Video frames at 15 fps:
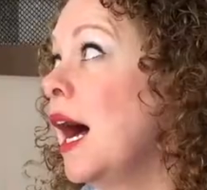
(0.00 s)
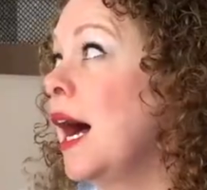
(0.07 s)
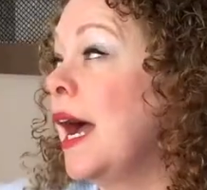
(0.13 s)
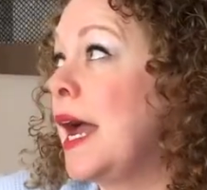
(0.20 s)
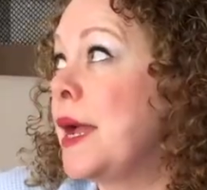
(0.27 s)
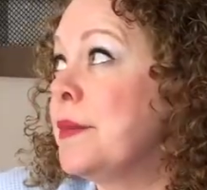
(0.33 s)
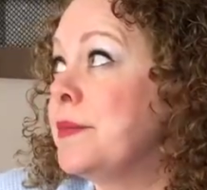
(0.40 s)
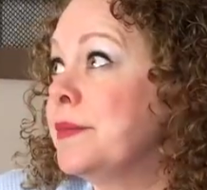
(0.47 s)

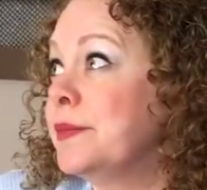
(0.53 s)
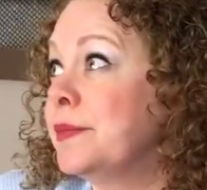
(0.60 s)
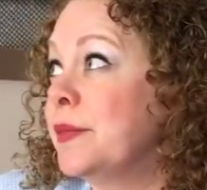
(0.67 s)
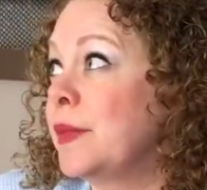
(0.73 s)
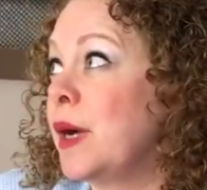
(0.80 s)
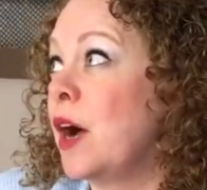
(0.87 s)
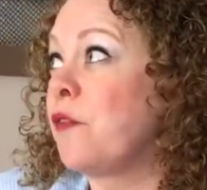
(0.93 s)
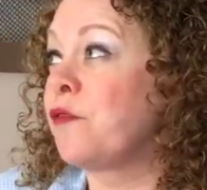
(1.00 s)
I'm
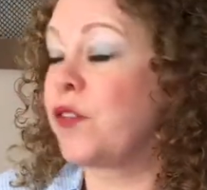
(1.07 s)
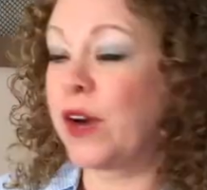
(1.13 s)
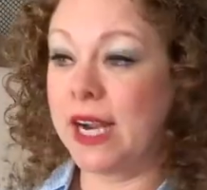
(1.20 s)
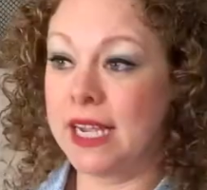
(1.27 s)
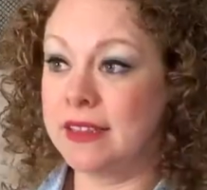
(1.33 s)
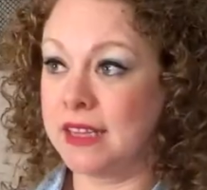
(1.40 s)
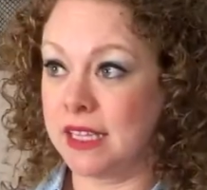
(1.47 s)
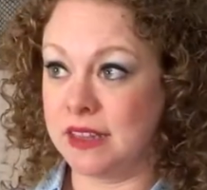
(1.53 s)

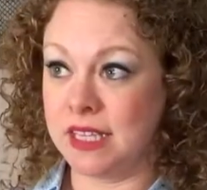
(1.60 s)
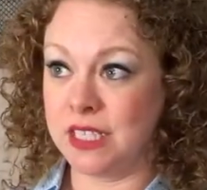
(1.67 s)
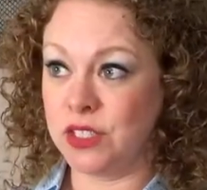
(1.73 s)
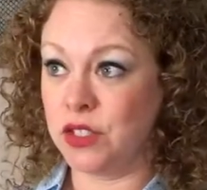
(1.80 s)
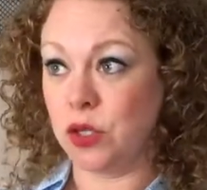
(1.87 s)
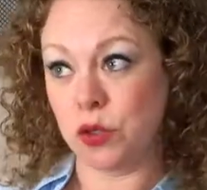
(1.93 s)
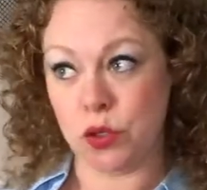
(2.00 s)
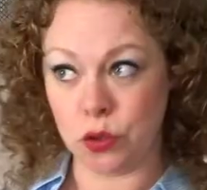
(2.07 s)
afraid that this
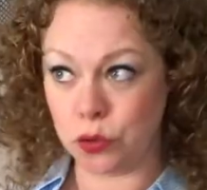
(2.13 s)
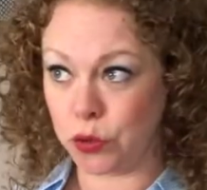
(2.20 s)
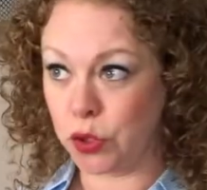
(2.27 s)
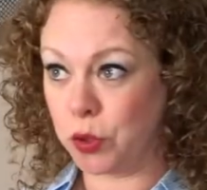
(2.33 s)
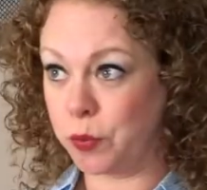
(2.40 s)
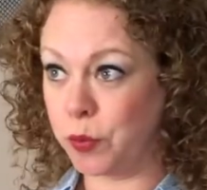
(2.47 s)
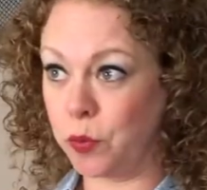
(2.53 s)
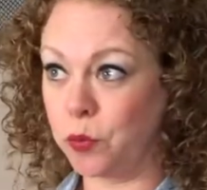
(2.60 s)
social
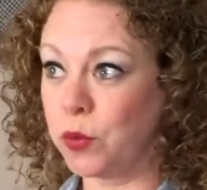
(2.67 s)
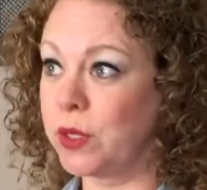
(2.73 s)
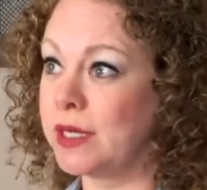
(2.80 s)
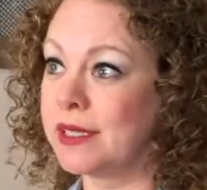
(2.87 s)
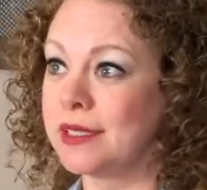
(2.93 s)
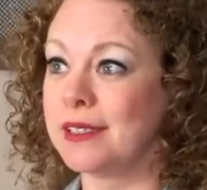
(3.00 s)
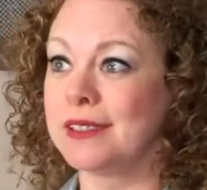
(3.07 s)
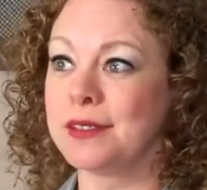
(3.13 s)
group
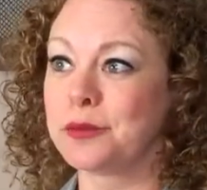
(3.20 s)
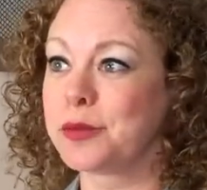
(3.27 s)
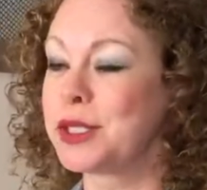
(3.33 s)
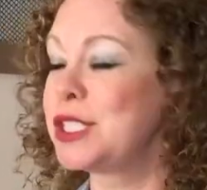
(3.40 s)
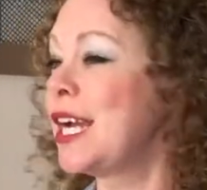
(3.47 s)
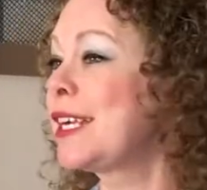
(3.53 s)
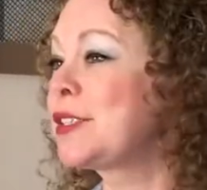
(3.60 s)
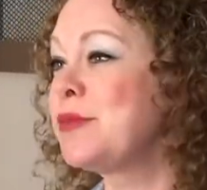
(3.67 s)
will
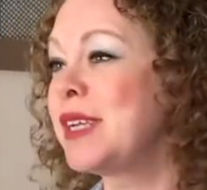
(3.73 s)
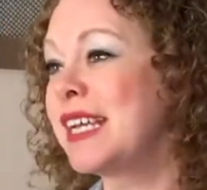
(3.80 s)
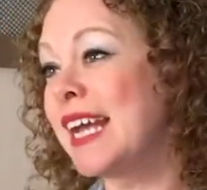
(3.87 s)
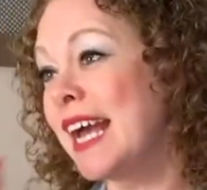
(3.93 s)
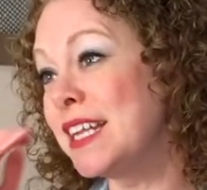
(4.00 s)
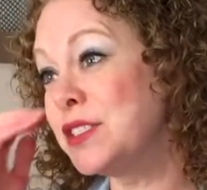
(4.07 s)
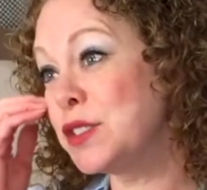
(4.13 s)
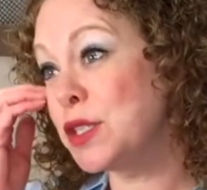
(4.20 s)
reject me,
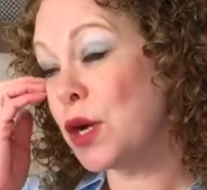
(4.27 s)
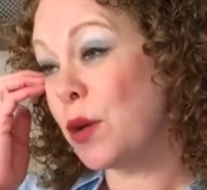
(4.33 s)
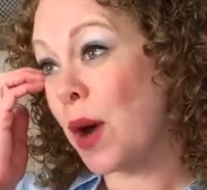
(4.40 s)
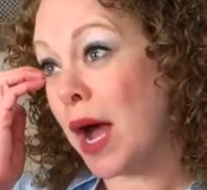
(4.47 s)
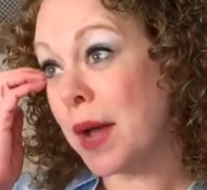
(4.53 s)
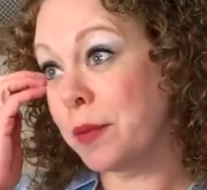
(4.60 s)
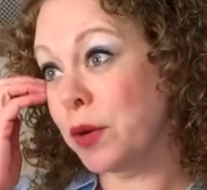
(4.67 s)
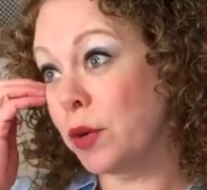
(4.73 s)
and so
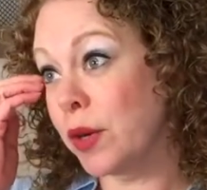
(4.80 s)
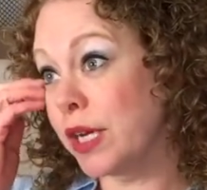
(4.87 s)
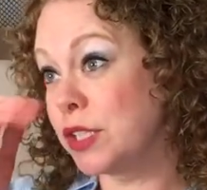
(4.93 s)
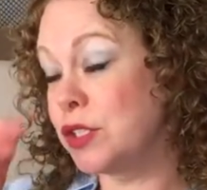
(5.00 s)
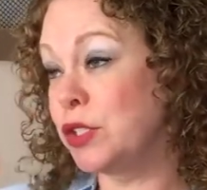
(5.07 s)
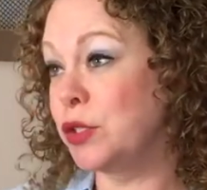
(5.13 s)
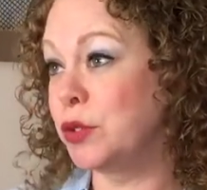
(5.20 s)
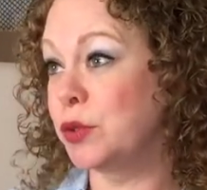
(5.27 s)
I'm going
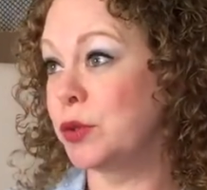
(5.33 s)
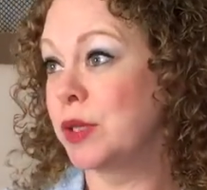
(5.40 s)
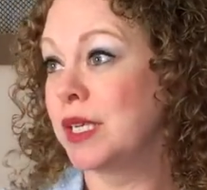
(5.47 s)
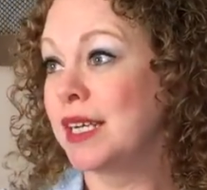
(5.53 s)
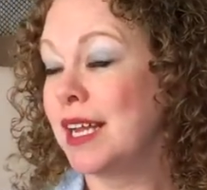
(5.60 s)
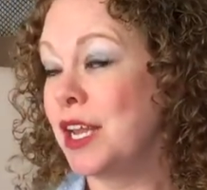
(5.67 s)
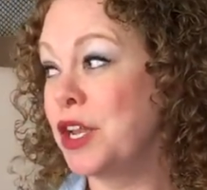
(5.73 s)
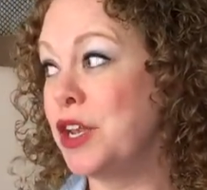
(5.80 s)
to
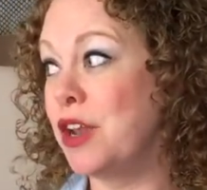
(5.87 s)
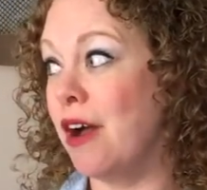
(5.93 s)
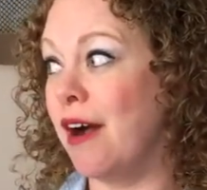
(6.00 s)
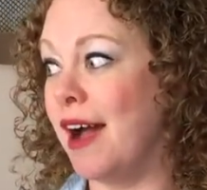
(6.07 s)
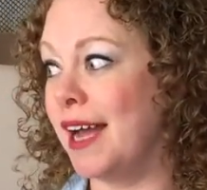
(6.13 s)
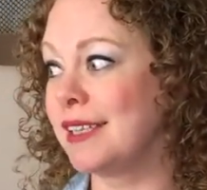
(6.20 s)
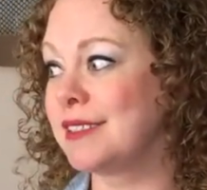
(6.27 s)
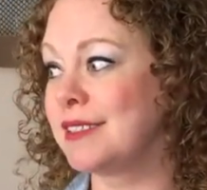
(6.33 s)

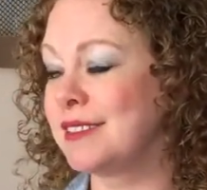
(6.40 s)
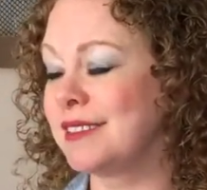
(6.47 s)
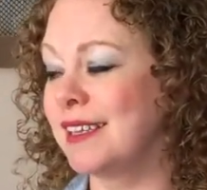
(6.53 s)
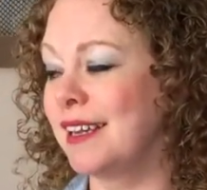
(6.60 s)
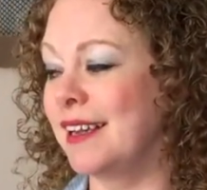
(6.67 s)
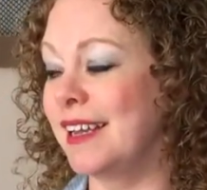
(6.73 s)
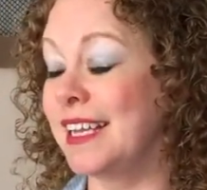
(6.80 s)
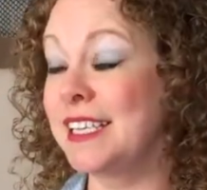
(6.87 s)
not
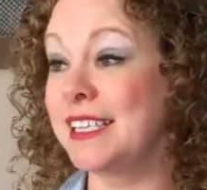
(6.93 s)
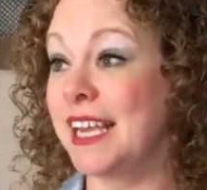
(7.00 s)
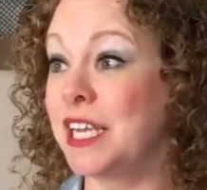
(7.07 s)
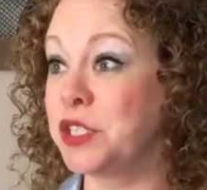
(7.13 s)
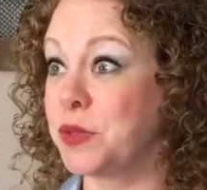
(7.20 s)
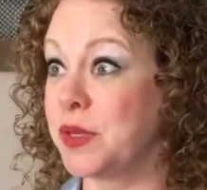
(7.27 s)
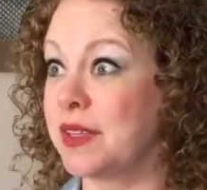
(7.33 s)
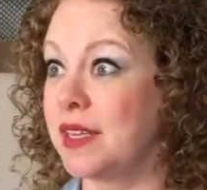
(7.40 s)
uh, engage with